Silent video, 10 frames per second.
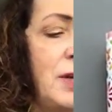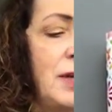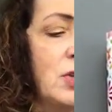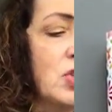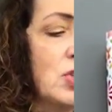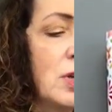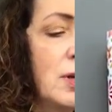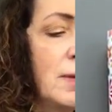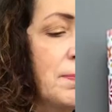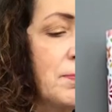inch
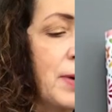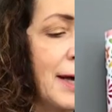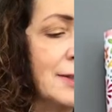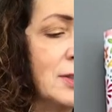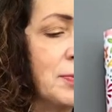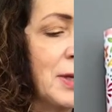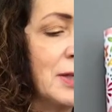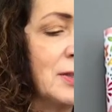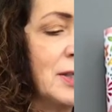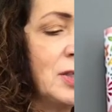past,
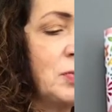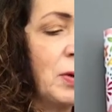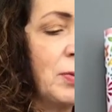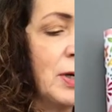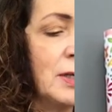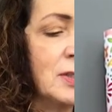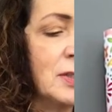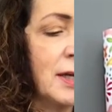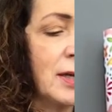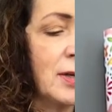because this is where we're going to
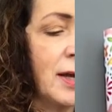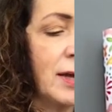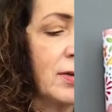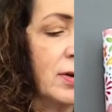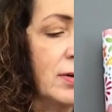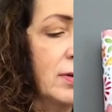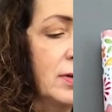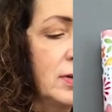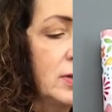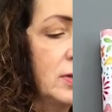stick it together.
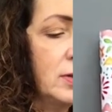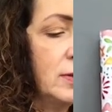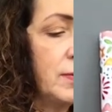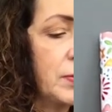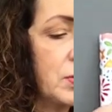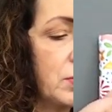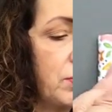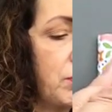So